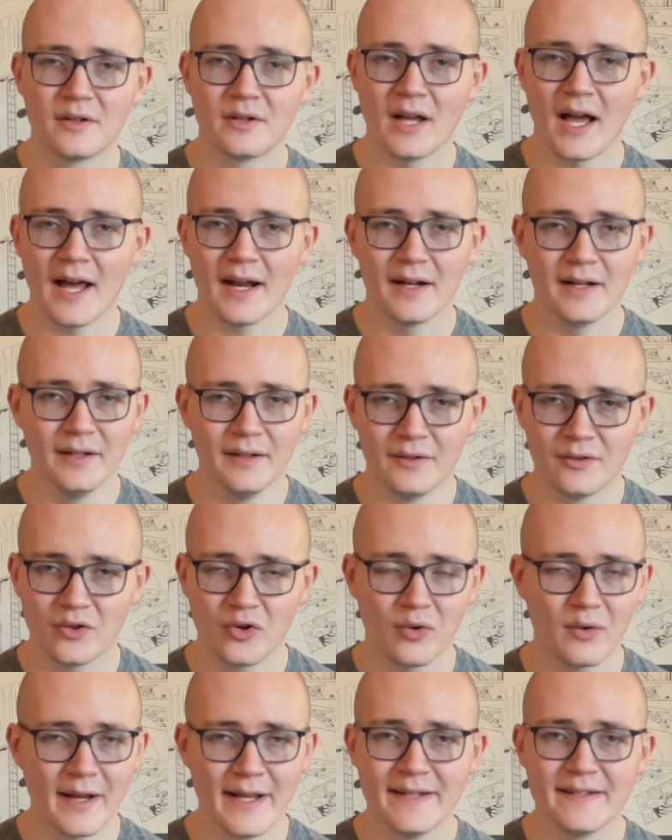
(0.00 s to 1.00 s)
kind of
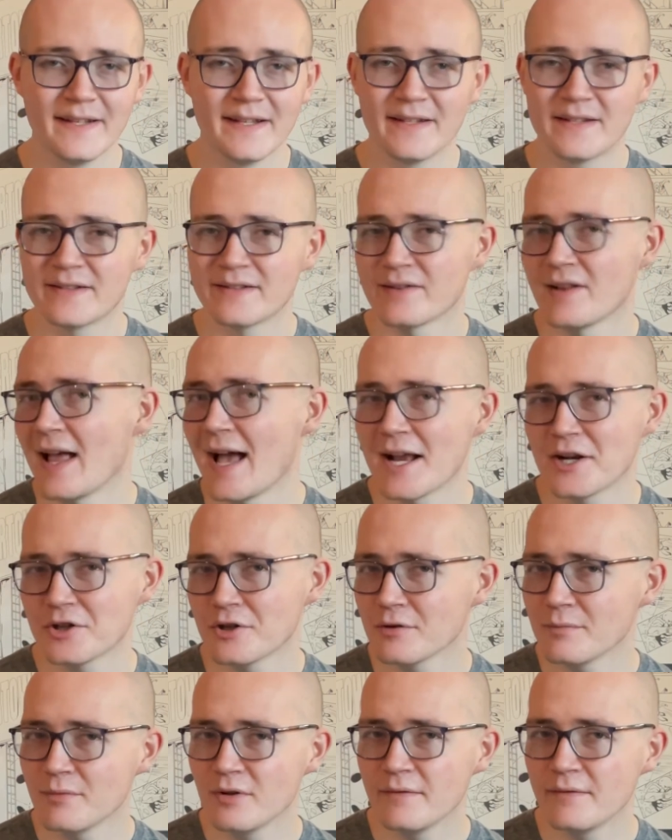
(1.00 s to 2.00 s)
crazy
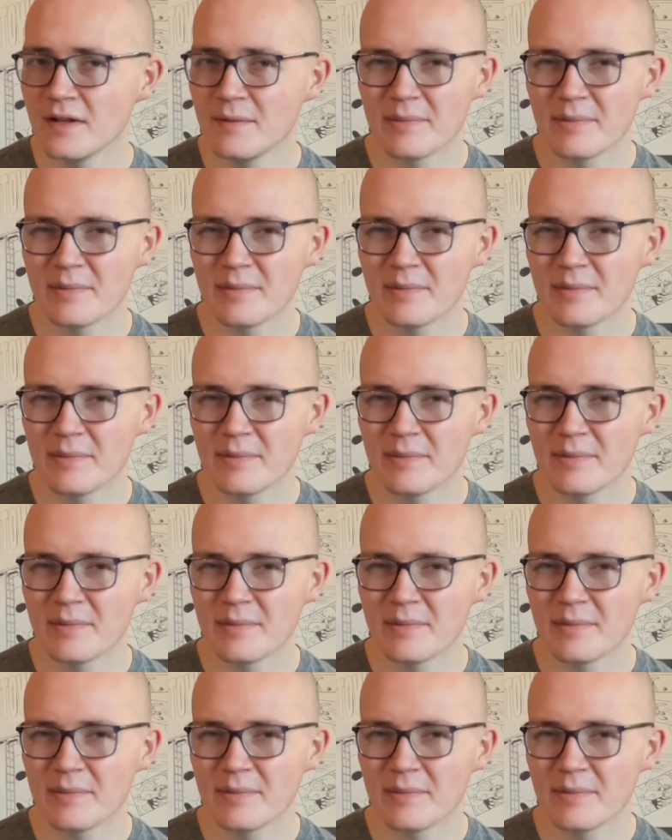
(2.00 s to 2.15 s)
slasher movie.